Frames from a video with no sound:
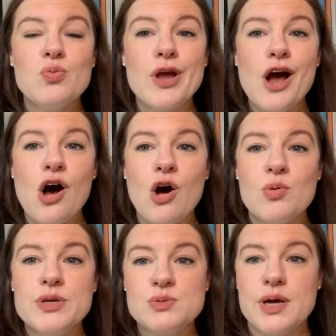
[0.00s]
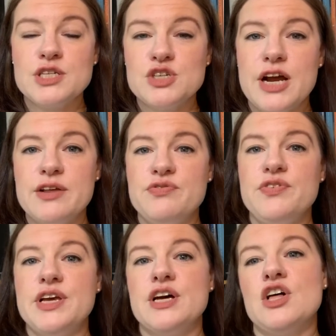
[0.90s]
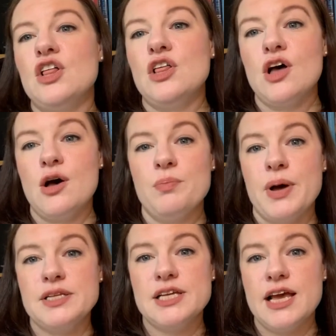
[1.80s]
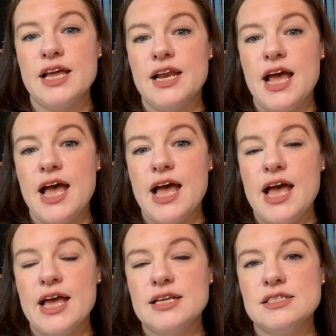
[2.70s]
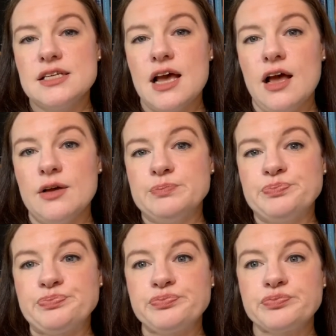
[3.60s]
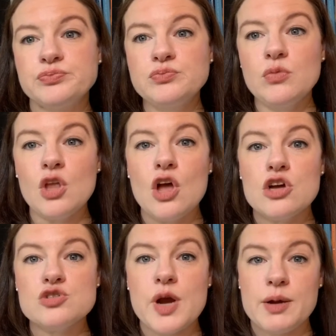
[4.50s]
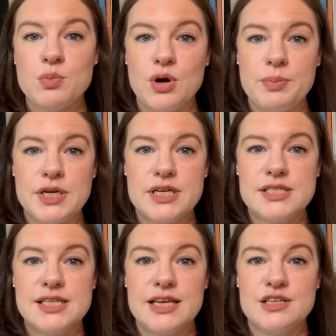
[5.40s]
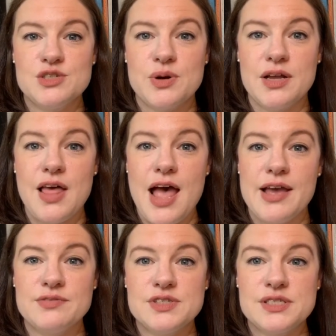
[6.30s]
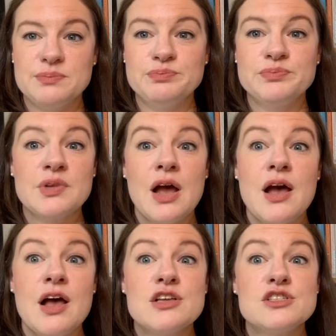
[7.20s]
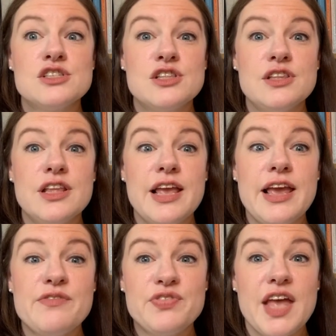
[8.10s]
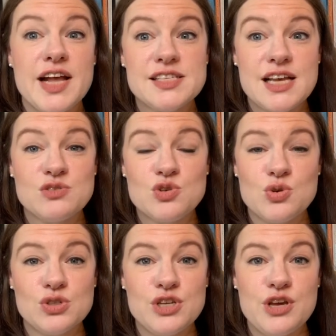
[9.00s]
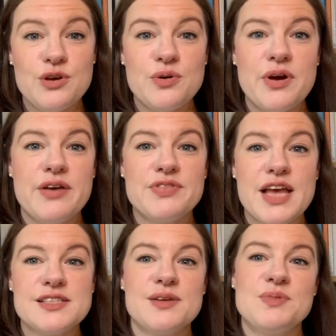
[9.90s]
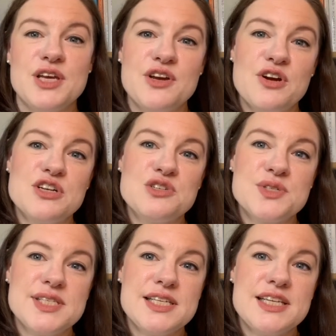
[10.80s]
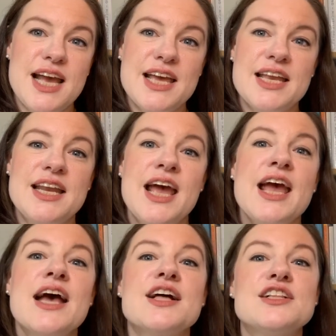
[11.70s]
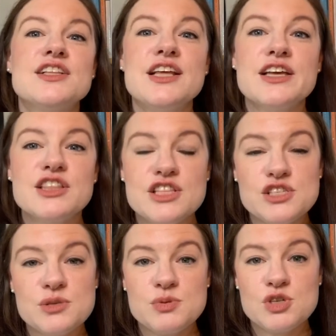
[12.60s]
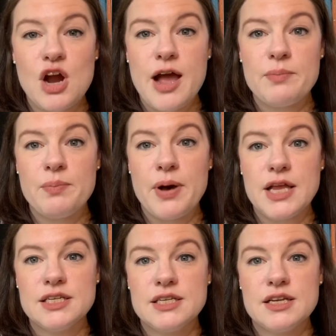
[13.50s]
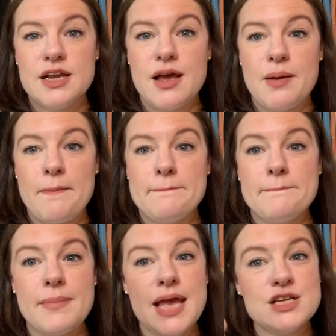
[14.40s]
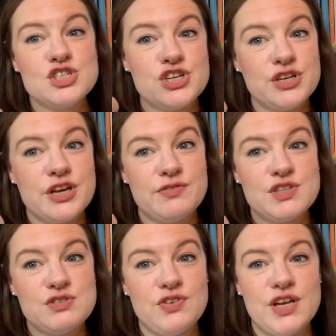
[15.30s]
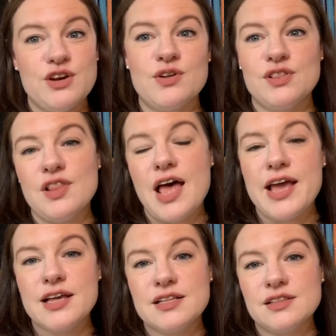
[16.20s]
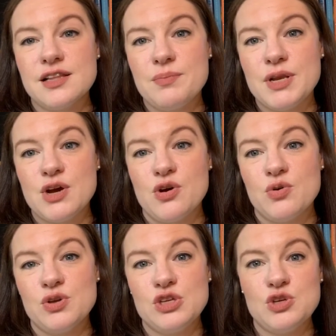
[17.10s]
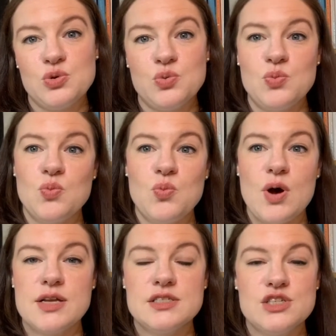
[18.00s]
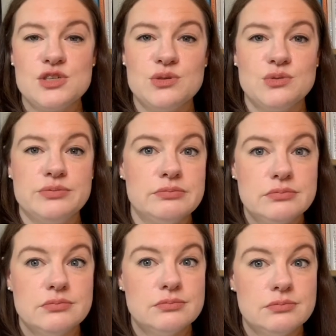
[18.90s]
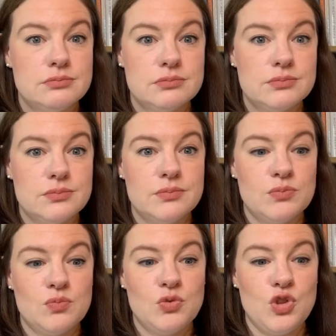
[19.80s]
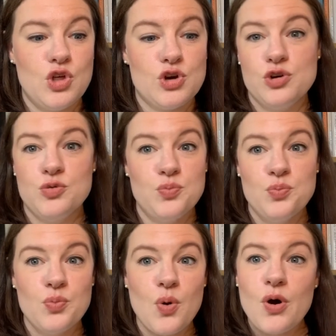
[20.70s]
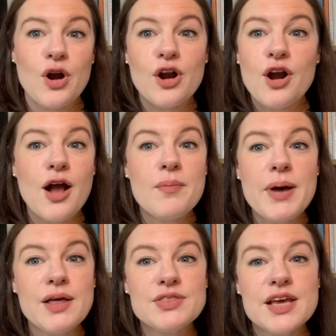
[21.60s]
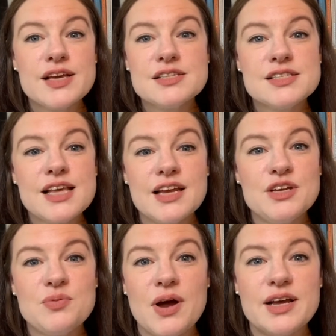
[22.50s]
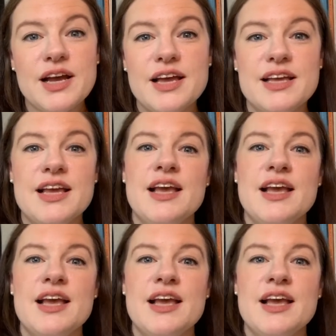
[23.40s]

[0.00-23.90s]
we always want to try to feel abundant and attract more abundance into our lives. If that sounds cool to you, if that's something you're interested in, click the subscribe button. Make sure you give this video a like. Let me know you want to learn more about this and you want to